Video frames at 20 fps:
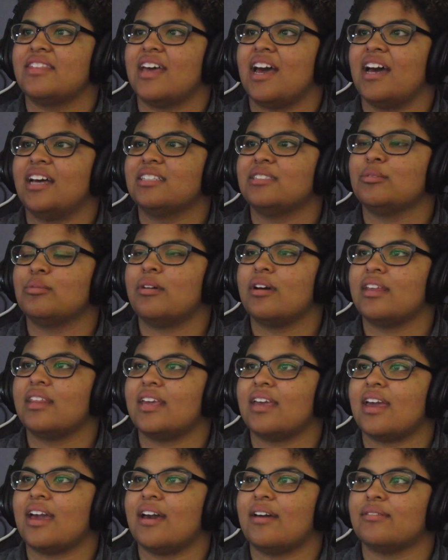That's why
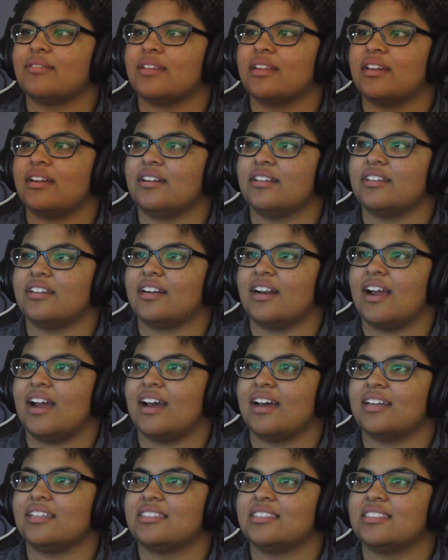they have that on their
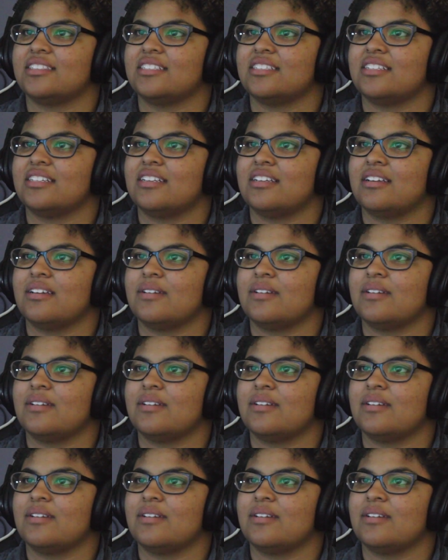hats.